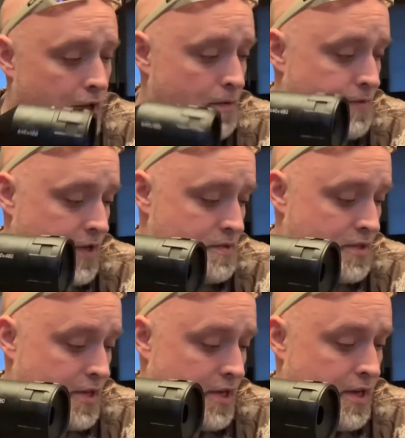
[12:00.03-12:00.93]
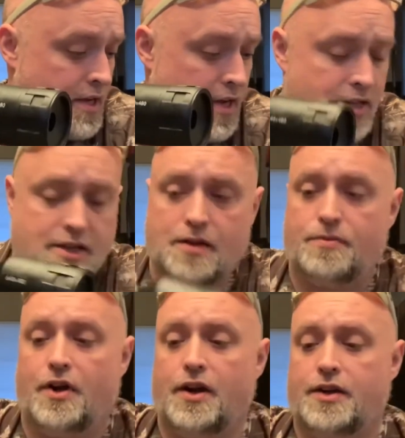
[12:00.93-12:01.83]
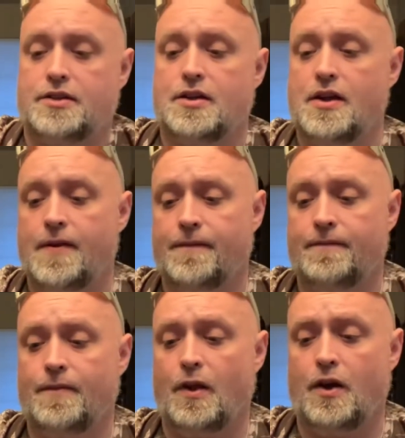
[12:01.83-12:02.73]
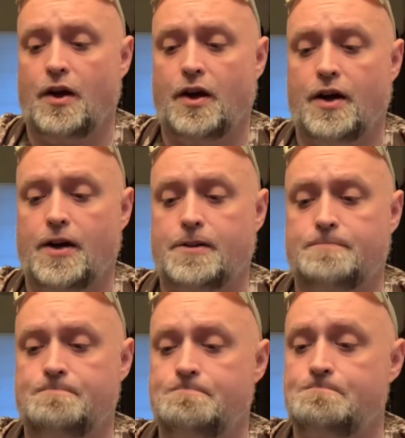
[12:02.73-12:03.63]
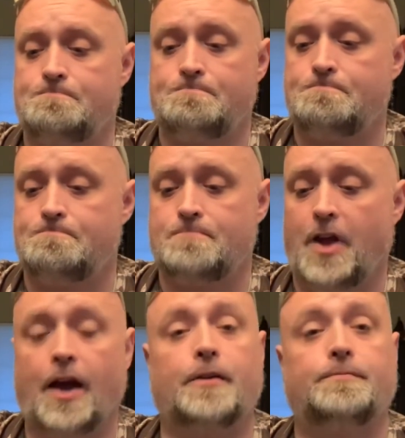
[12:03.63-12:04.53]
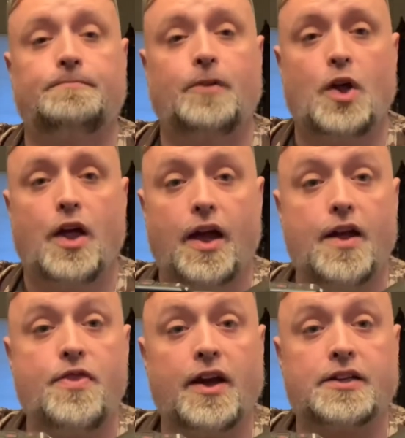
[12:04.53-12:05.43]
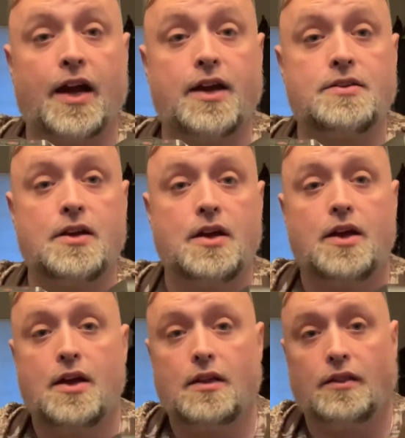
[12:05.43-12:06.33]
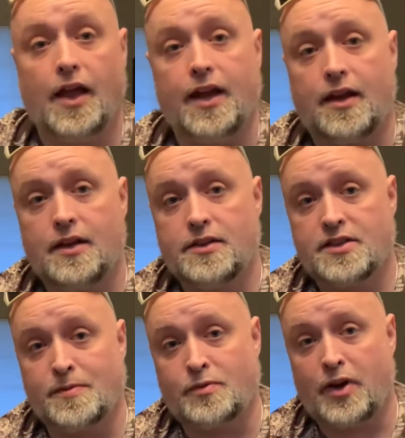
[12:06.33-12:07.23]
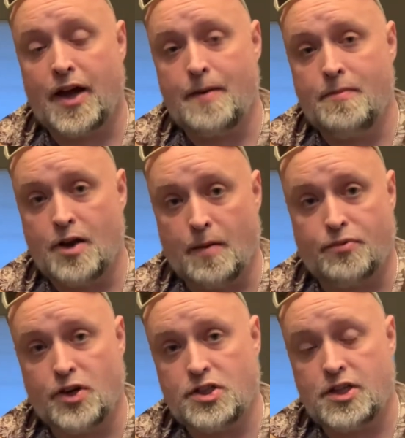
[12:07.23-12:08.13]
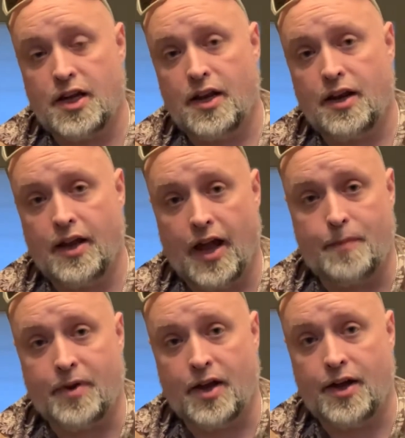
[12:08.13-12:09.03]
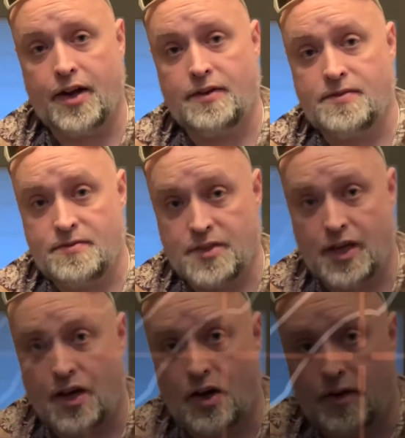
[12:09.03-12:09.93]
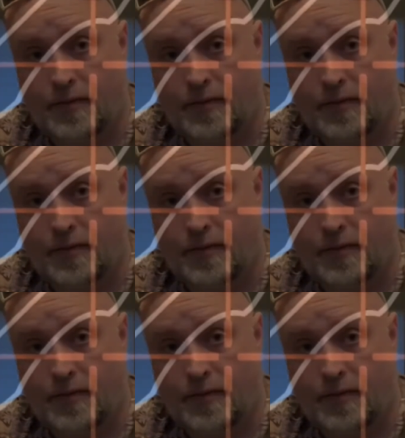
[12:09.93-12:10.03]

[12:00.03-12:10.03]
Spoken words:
impressed with the ATN products. Yeah. Hey, thanks guys. Like, subscribe. I appreciate it. Happy hunting. Take care.